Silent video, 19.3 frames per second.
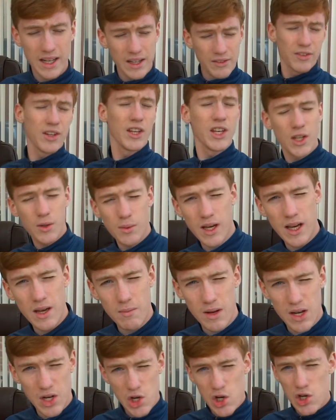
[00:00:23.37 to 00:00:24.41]
If you're new here,
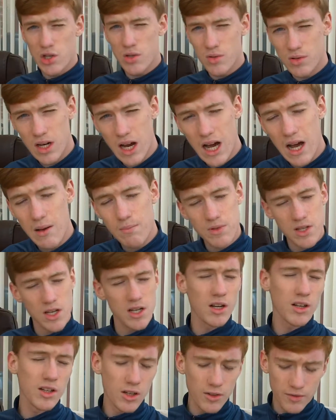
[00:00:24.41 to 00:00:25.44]
make sure you subscribe, turn
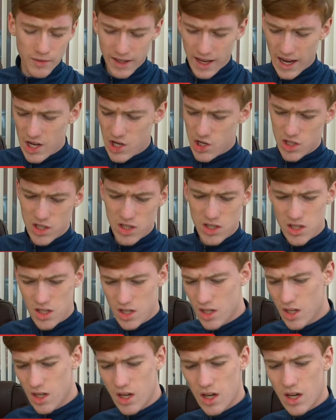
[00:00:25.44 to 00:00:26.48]
on
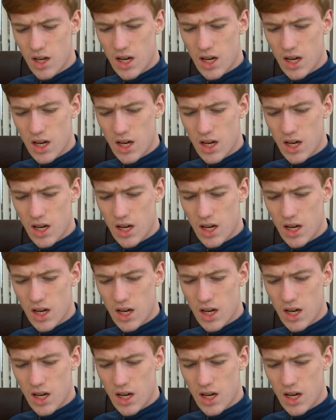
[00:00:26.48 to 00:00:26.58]
notifications.